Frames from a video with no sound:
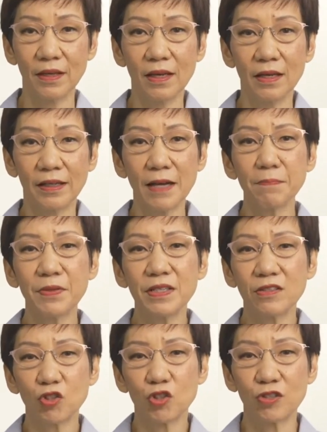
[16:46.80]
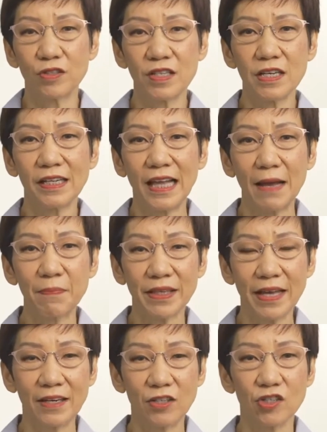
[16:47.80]
Companies should see climate
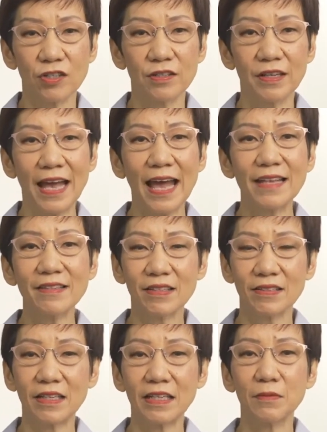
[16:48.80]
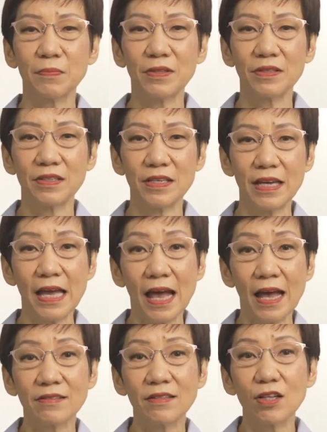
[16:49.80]
action and sustainability
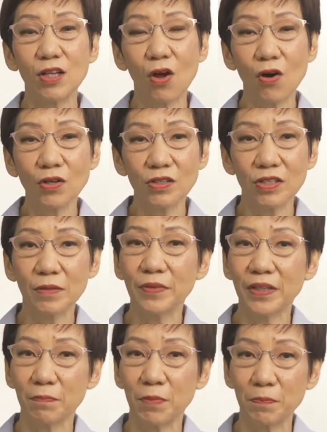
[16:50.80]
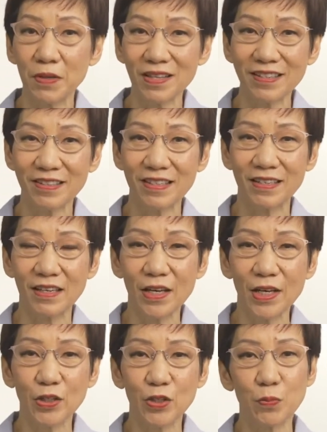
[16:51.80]
as a long-term capability
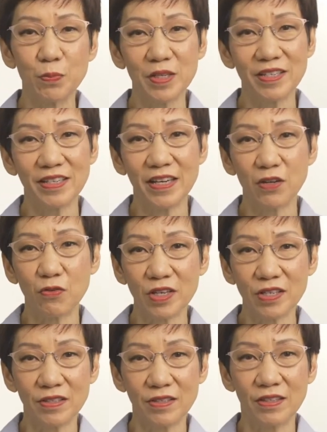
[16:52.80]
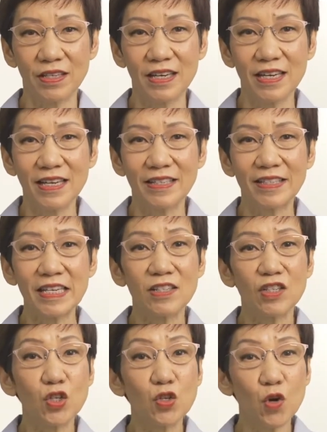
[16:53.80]
to mitigate risks,
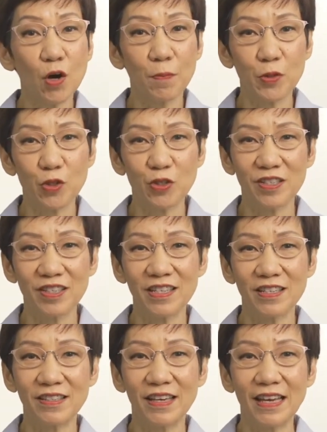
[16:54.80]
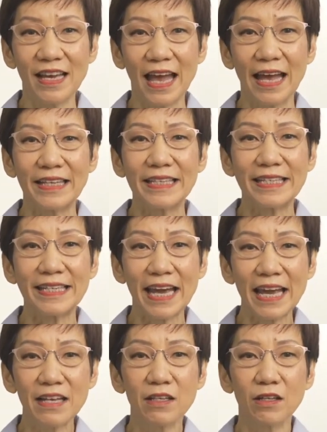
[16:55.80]
seize new opportunities, and
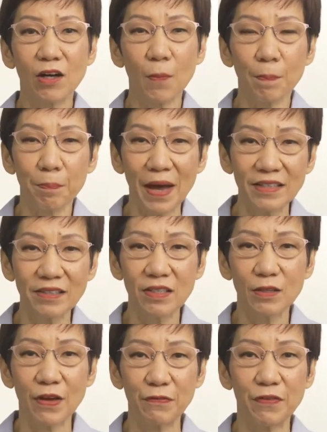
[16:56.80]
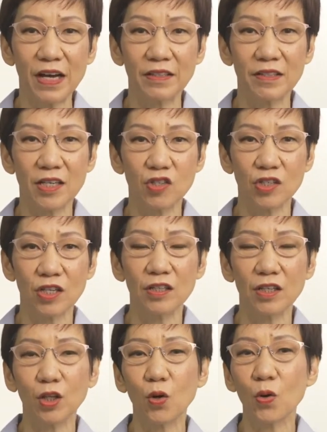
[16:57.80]
gain competitive advantage
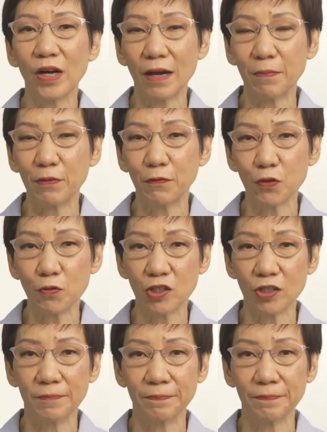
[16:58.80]
in a low-carbon future.